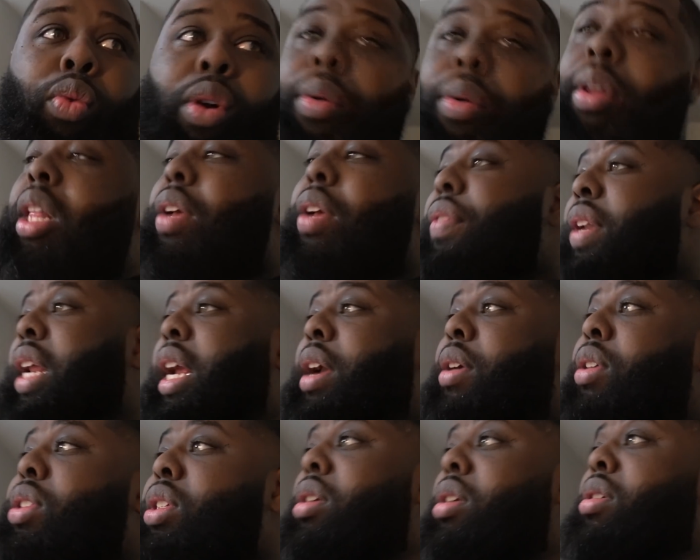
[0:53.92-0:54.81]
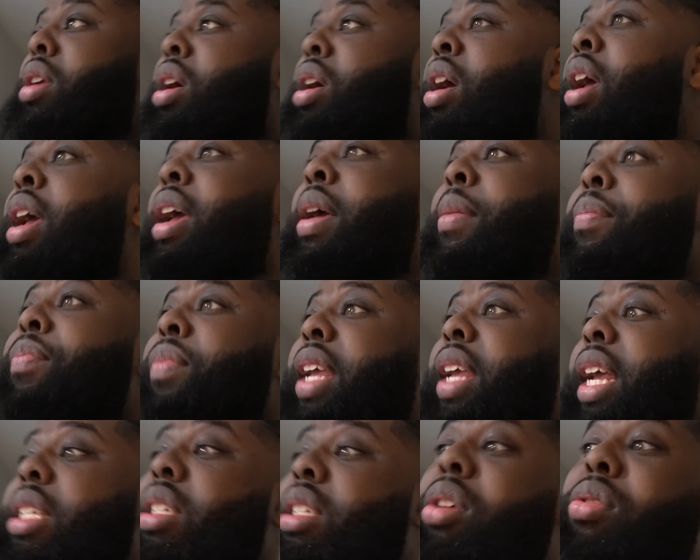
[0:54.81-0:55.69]
Where we live in Arizona,
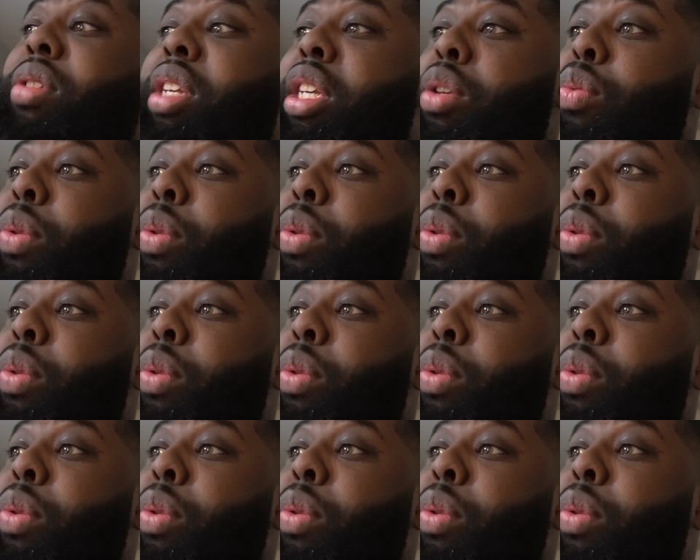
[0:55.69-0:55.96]
it's low-key